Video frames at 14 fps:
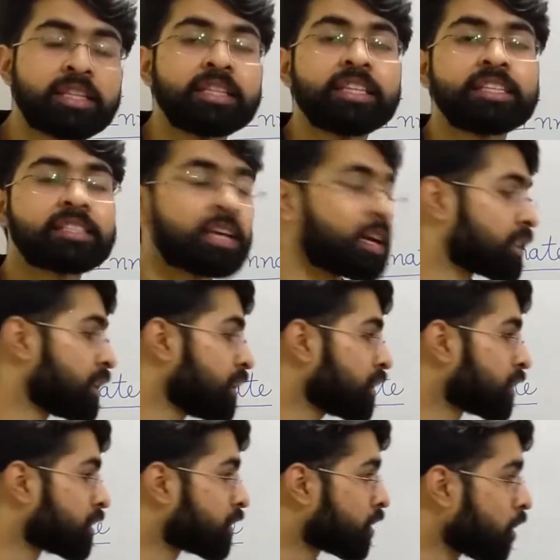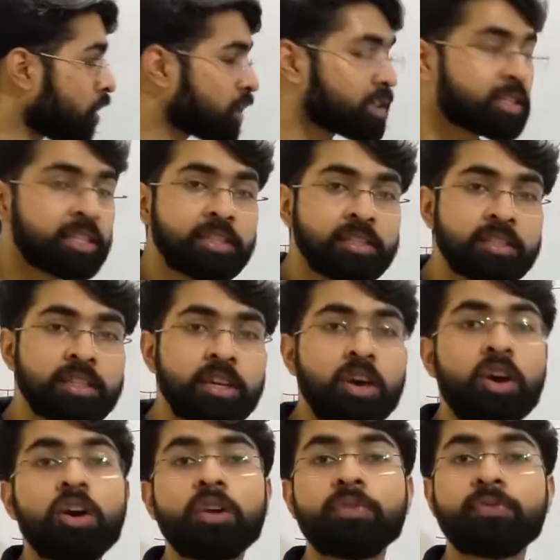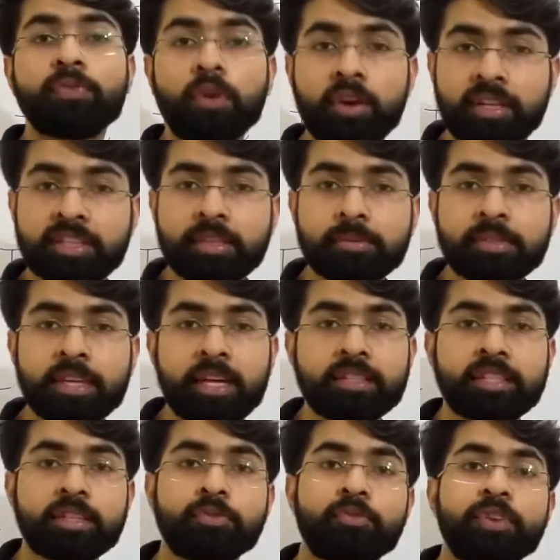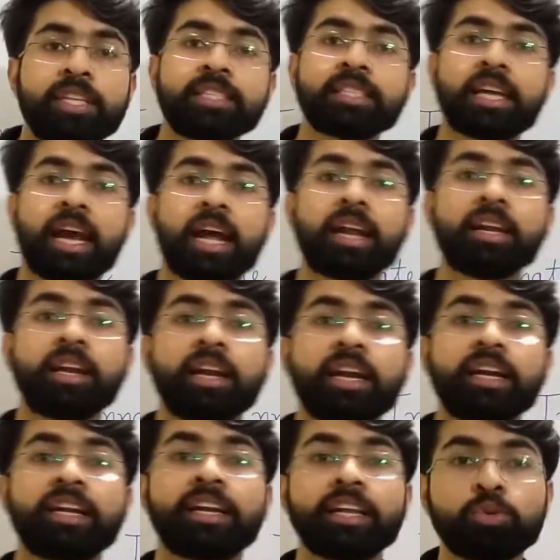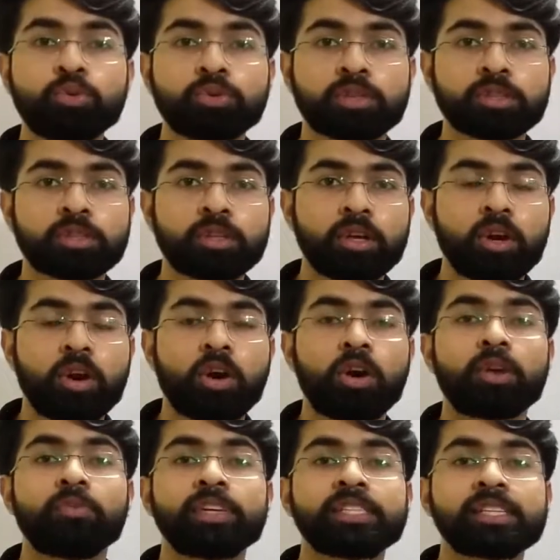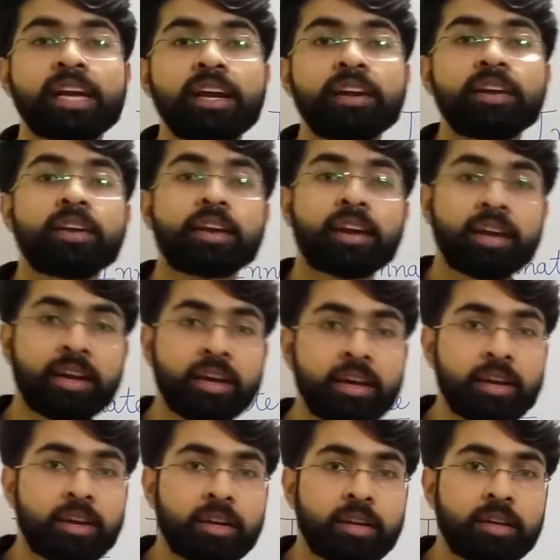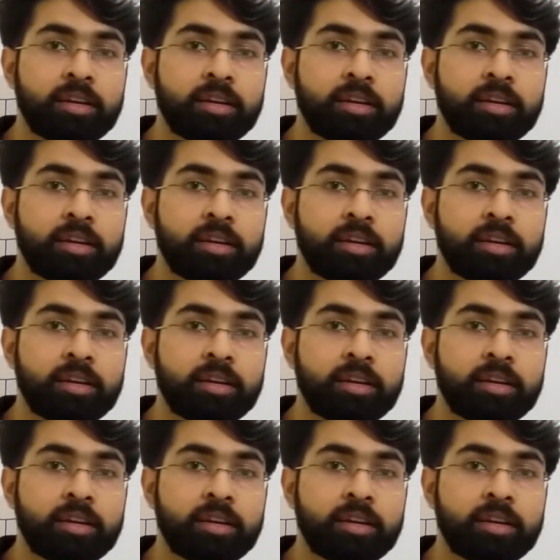These are the toxins or foreign substances which can induce or which can trigger.